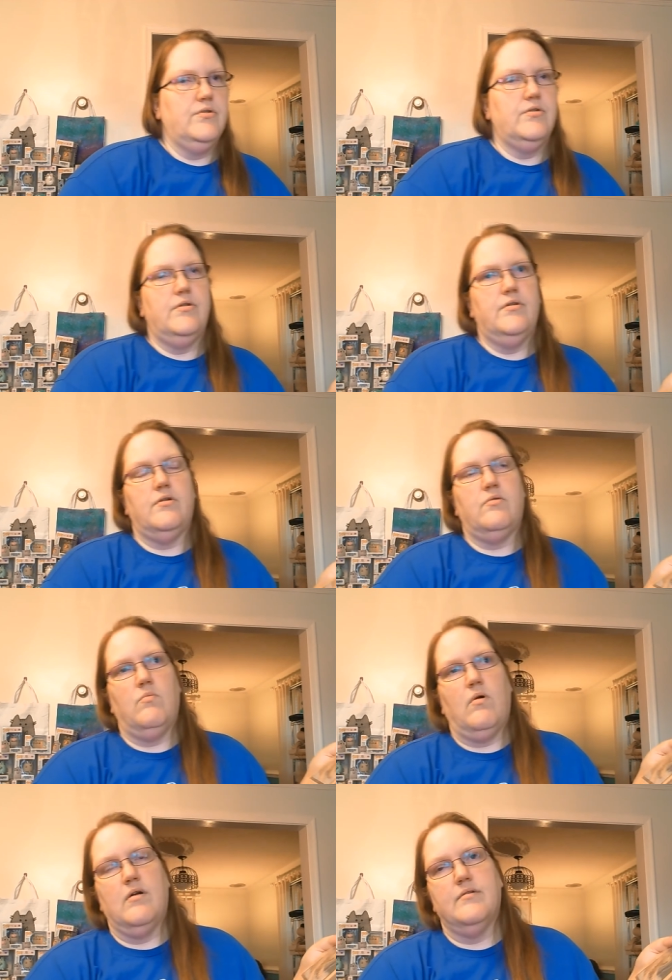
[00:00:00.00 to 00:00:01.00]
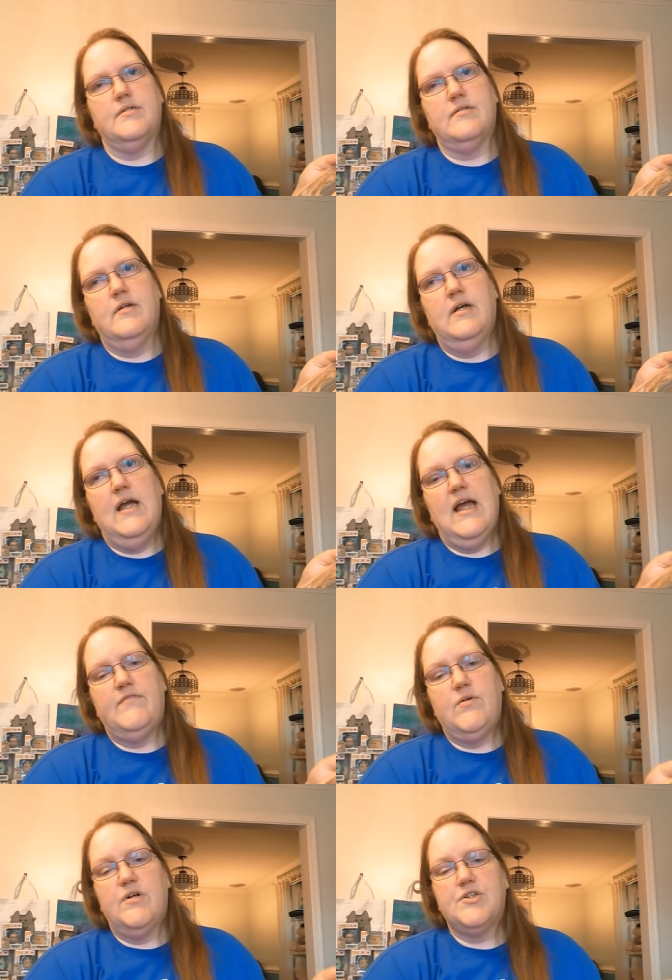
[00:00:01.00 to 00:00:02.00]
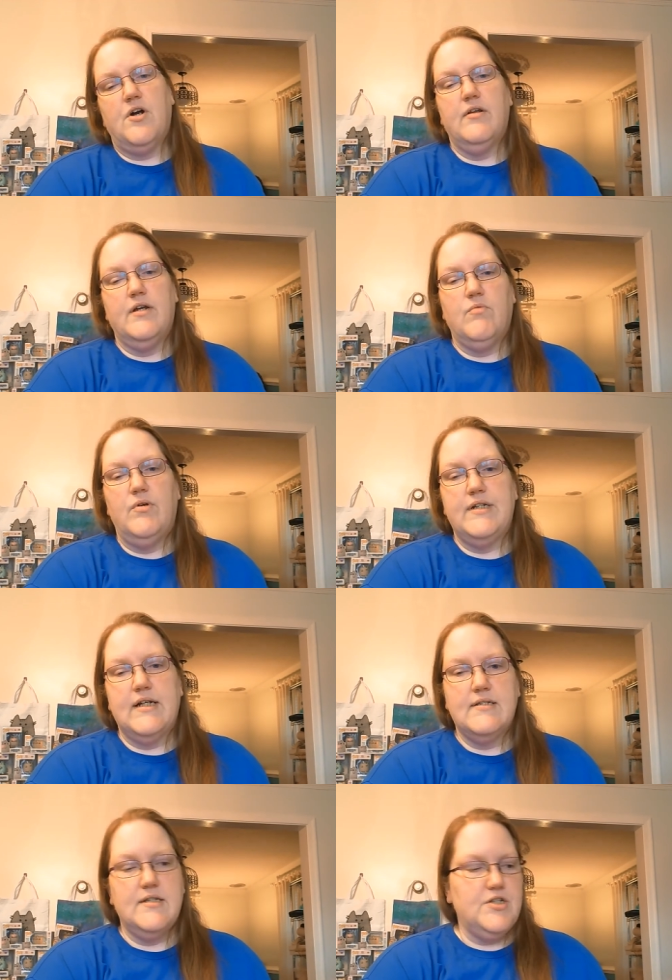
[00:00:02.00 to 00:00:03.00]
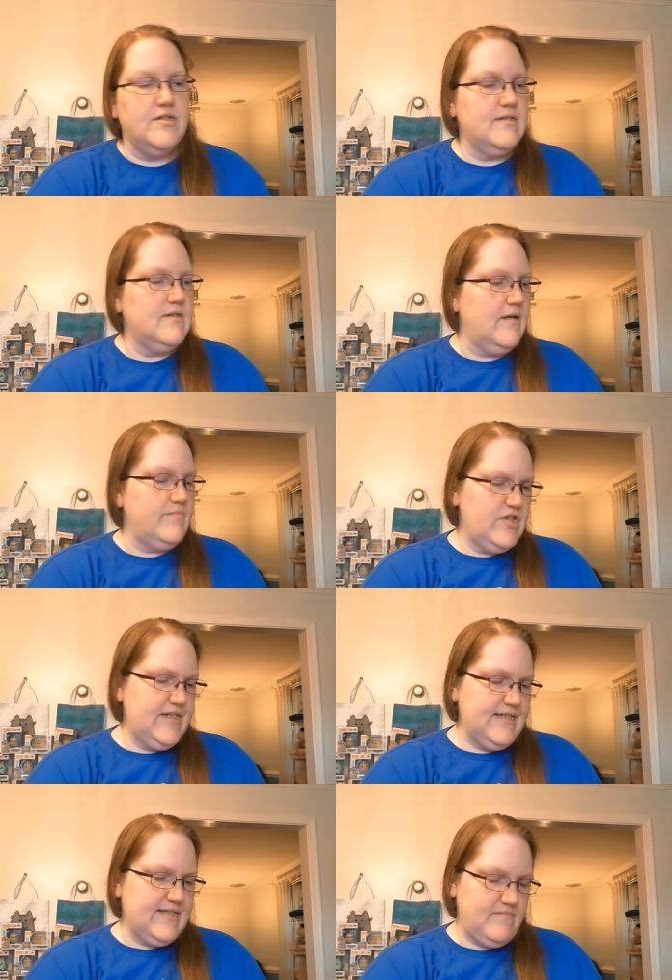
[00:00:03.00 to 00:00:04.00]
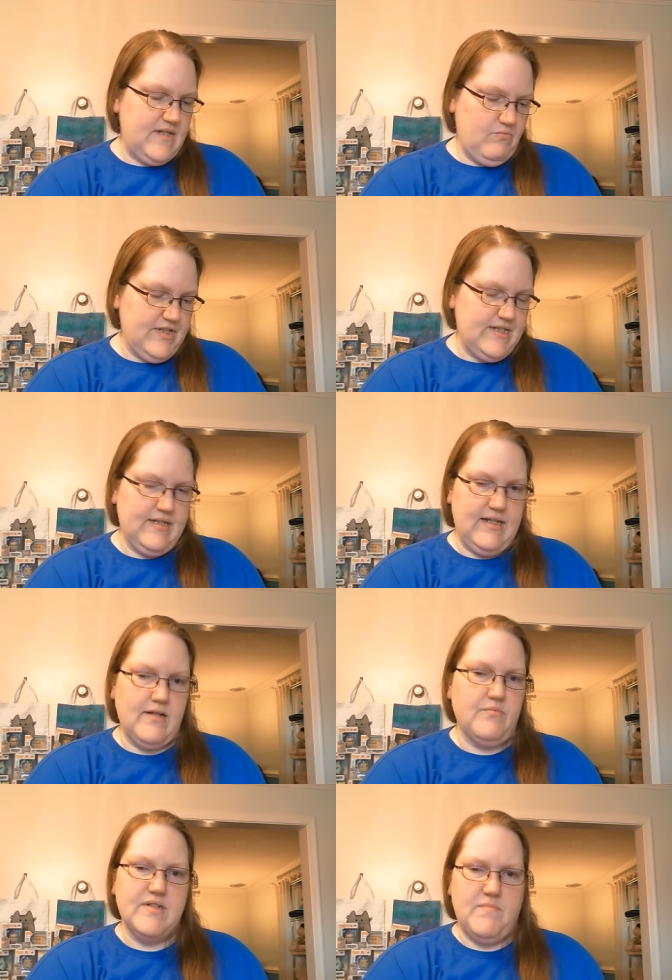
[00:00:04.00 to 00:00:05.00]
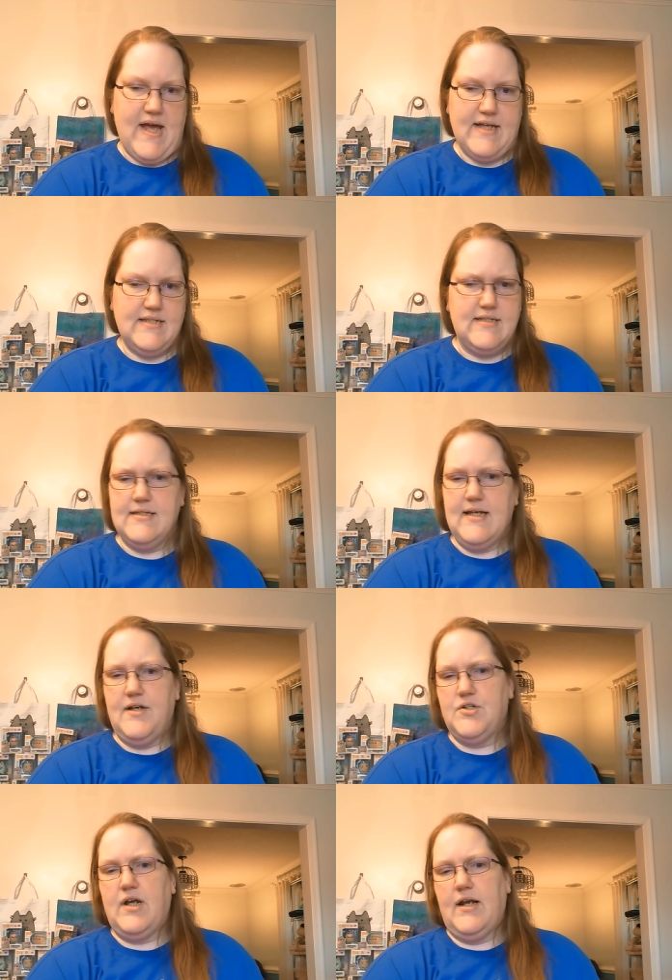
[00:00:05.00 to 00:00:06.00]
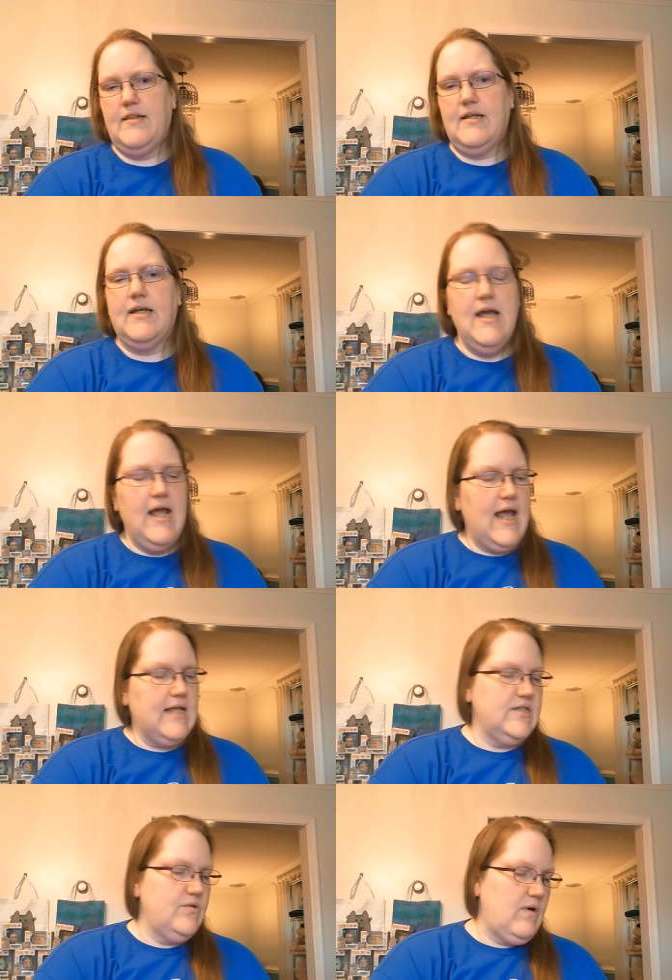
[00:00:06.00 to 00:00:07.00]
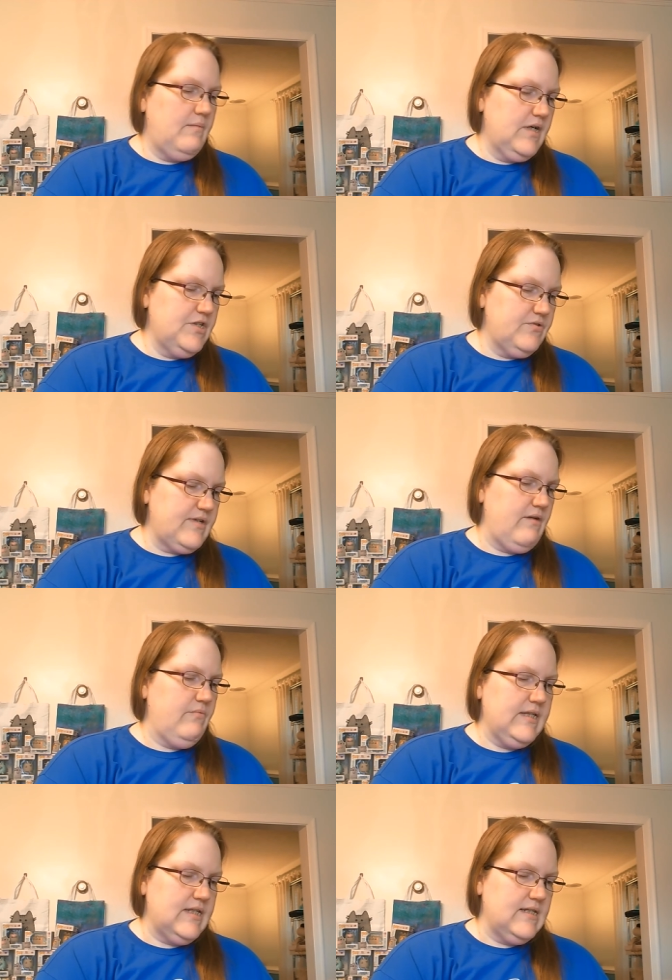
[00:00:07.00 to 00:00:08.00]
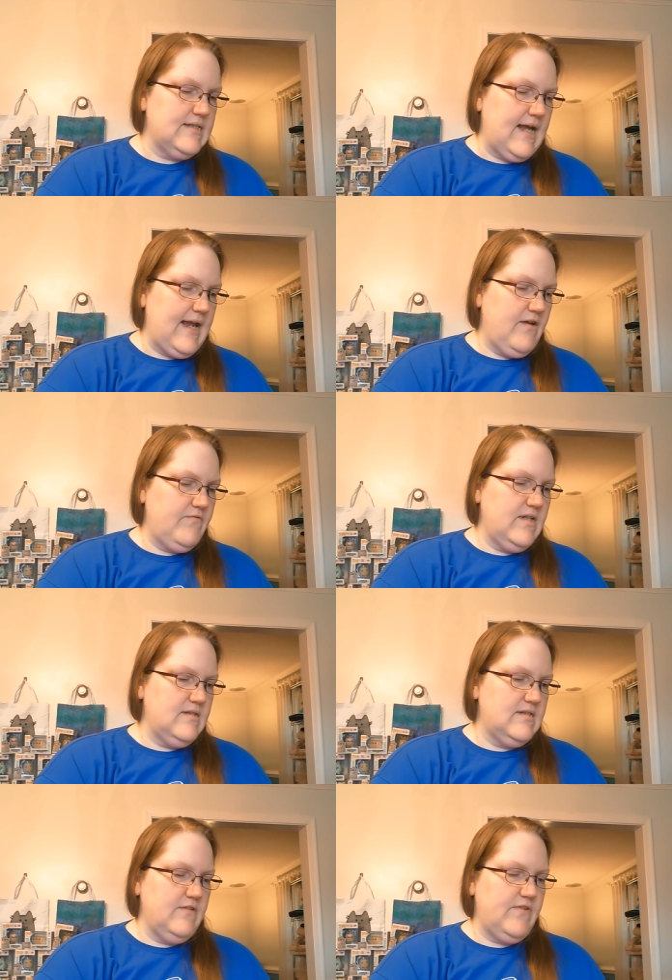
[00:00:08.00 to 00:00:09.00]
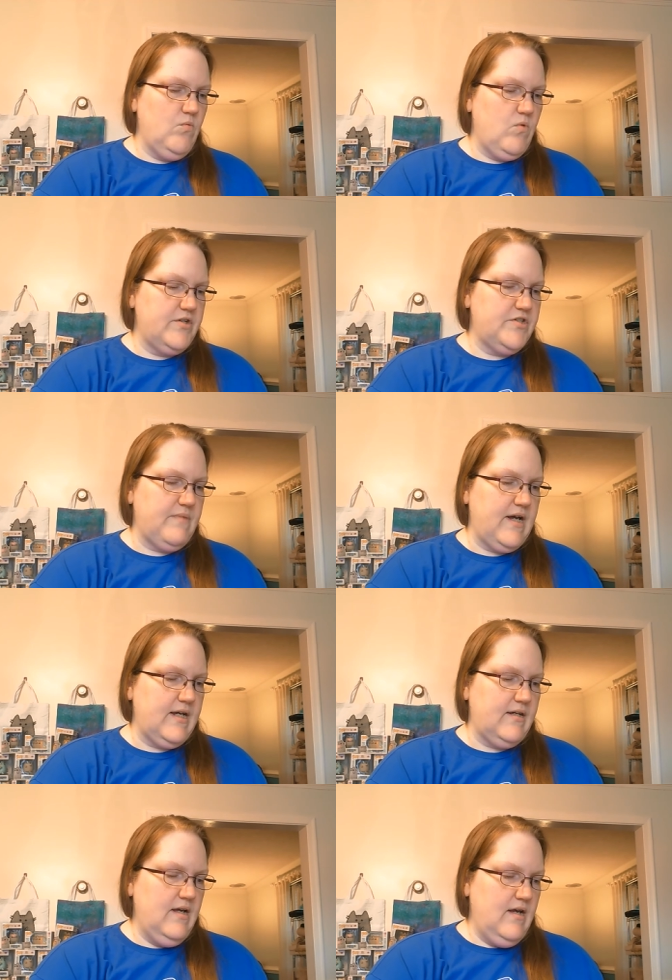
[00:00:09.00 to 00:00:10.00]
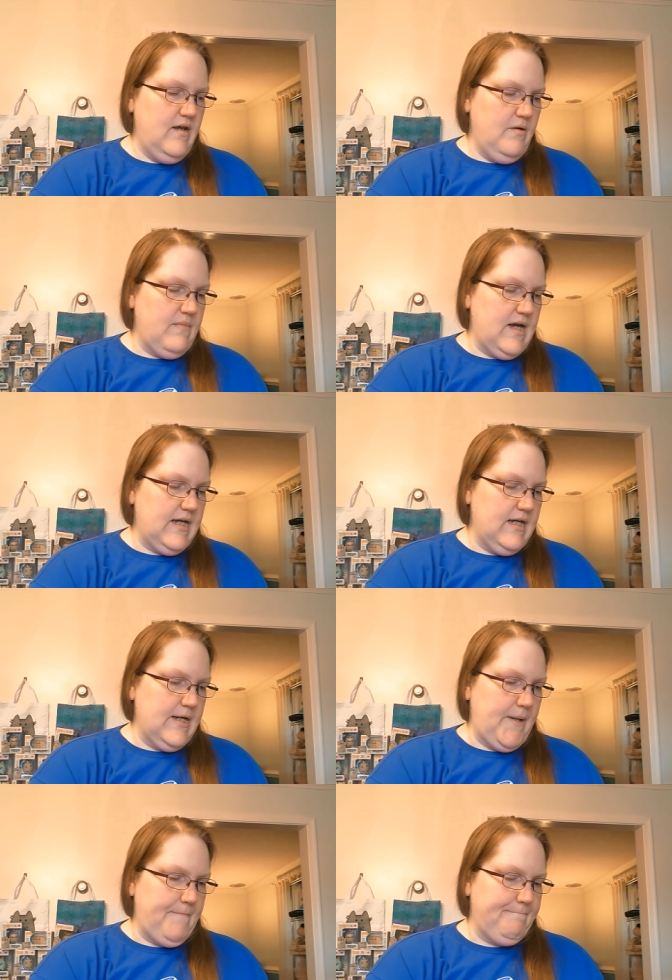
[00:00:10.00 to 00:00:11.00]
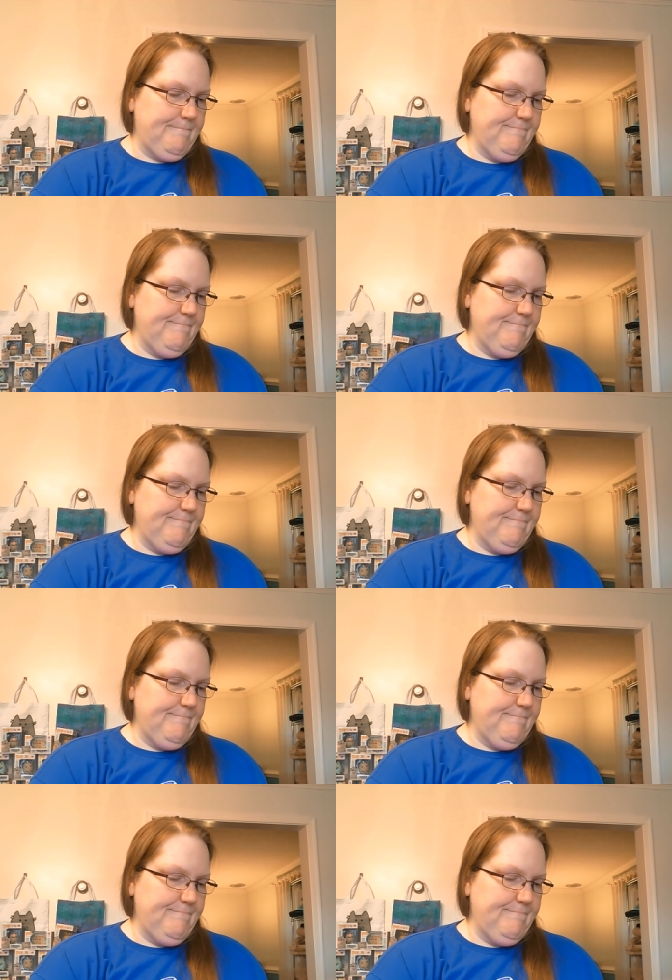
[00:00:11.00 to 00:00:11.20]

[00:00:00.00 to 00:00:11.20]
uh, words. If you watch Carla at Rolodex Stitches, um, she did something recently that was a past the stash kind of thing. And so I'm going to do that with this. I have this, if you watched my, my, um,